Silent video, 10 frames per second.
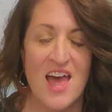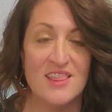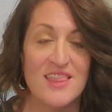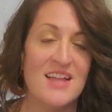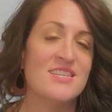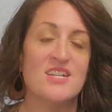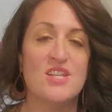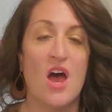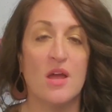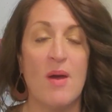Let's
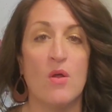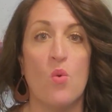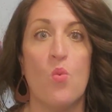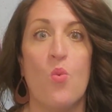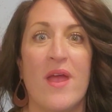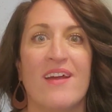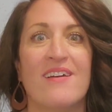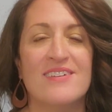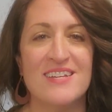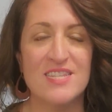talk about
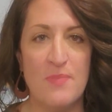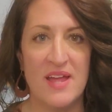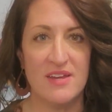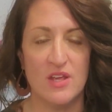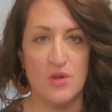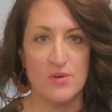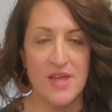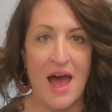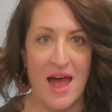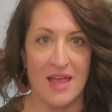where to spend your
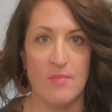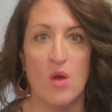time